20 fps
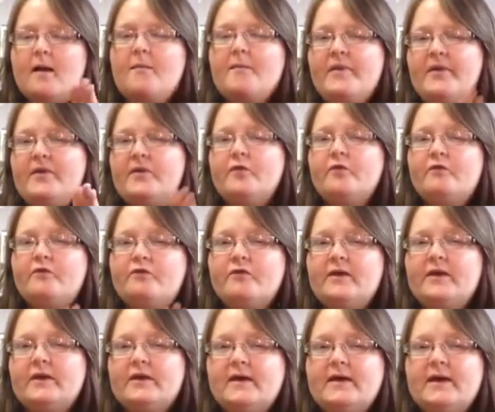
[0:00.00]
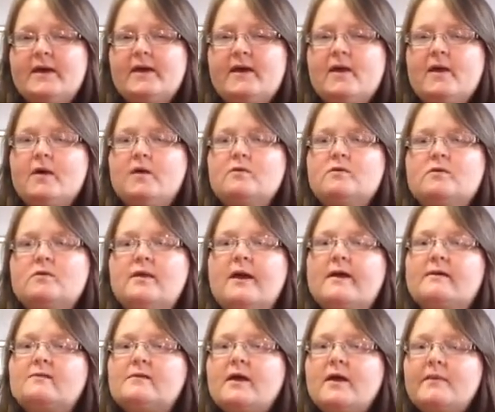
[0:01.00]
but you'll feel it. So
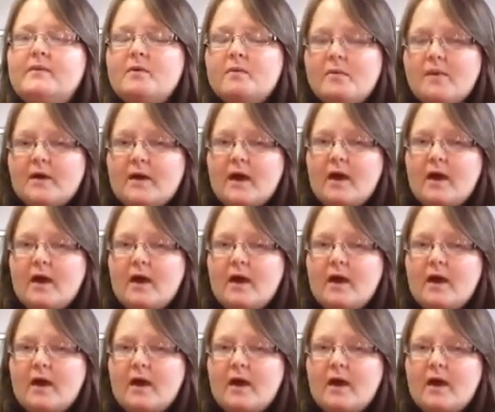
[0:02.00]
next time you pick